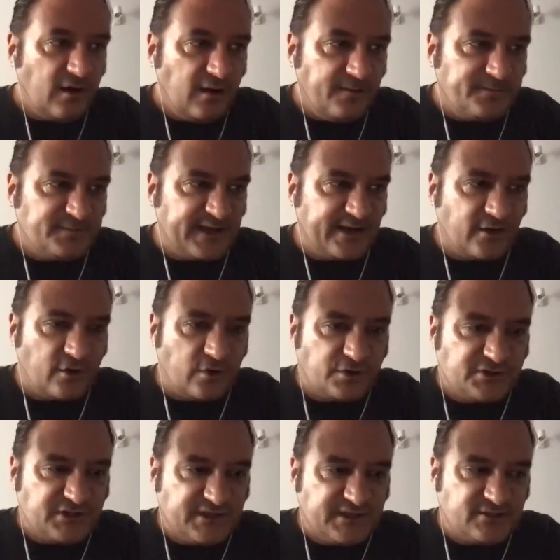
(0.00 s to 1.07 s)

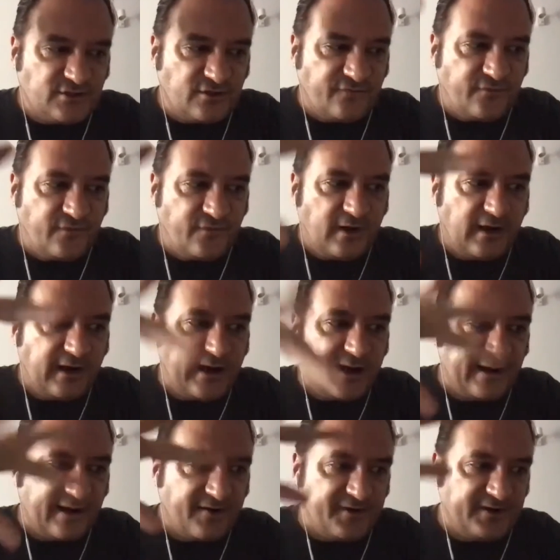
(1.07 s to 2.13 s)
psychologist of
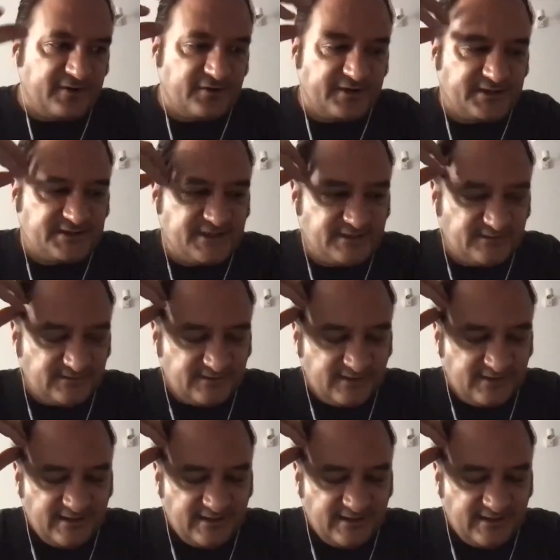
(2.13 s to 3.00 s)
Hungarian origin.